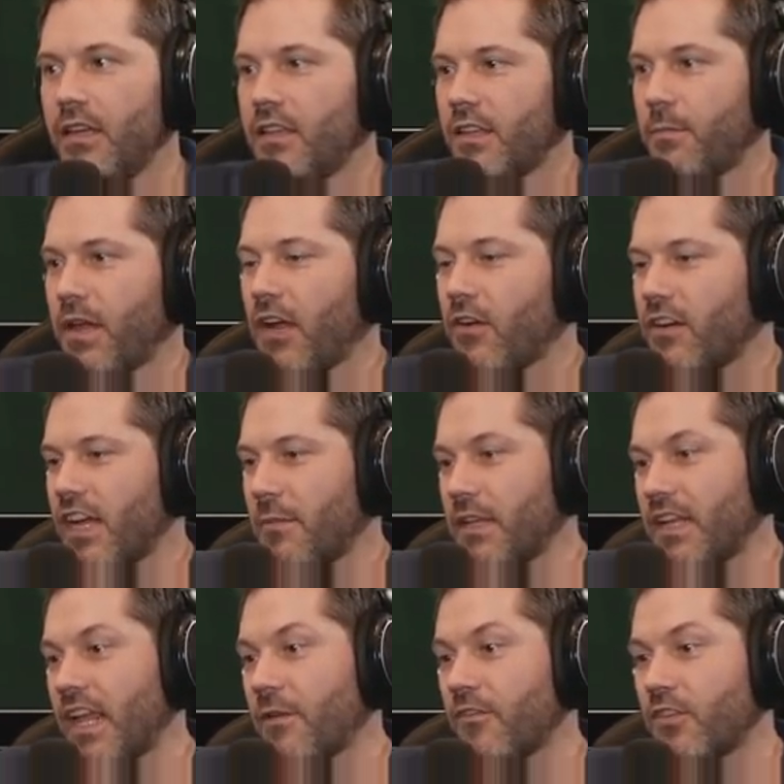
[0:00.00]
the power
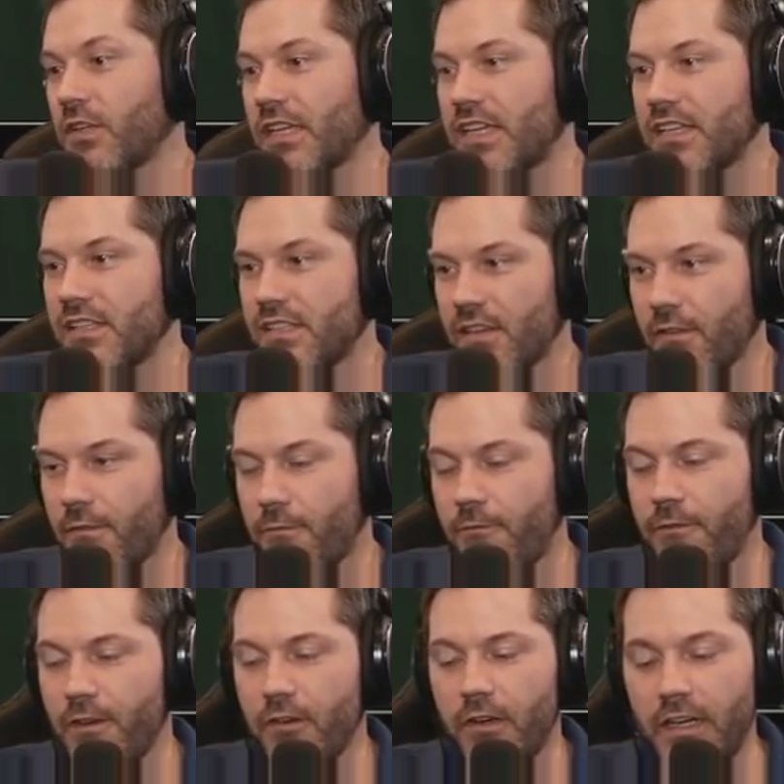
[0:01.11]
diamond animal is
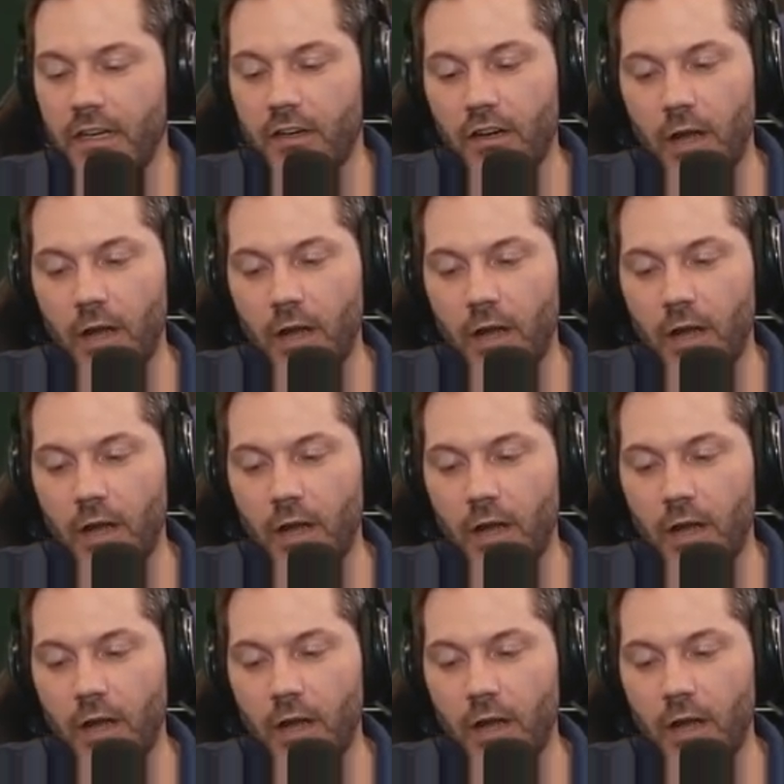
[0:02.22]
filling her